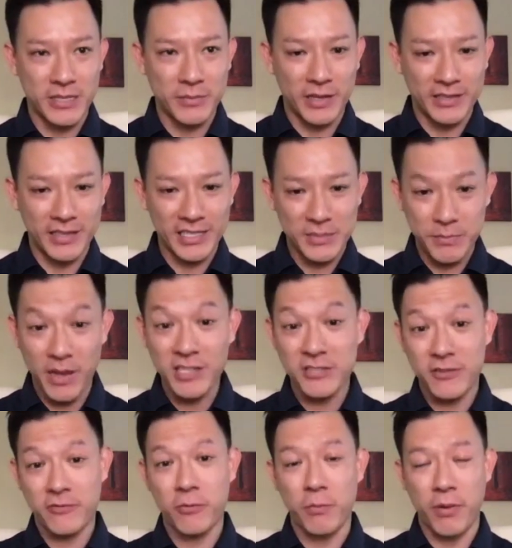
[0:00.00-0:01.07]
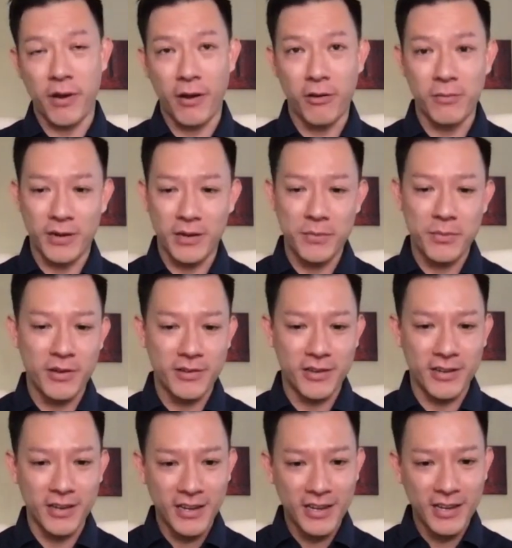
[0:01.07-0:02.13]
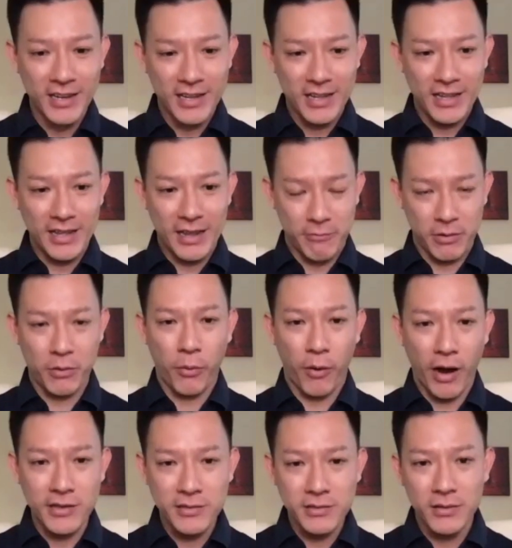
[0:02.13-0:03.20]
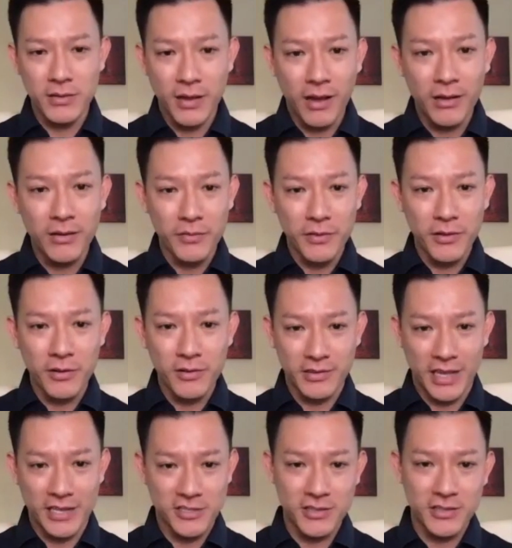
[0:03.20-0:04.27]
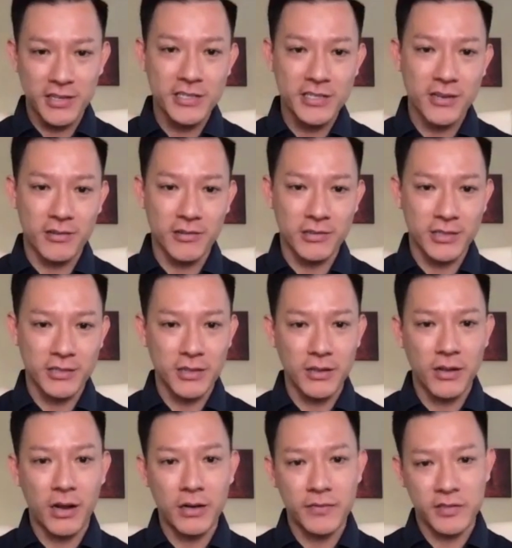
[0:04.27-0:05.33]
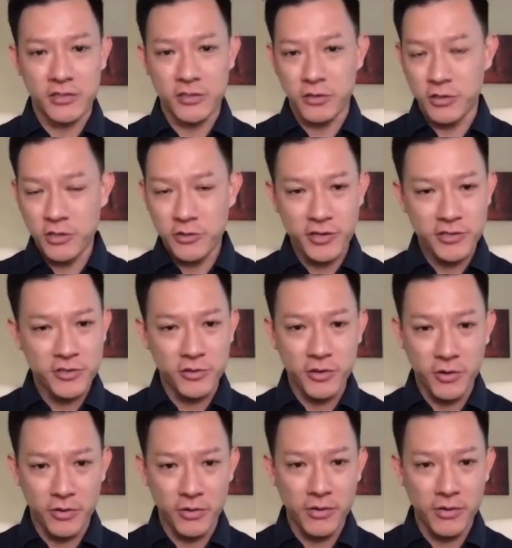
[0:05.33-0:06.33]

But I think especially for perio, in my opinion, it requires a lot of little attention to details, because a lot of the surgeries you do,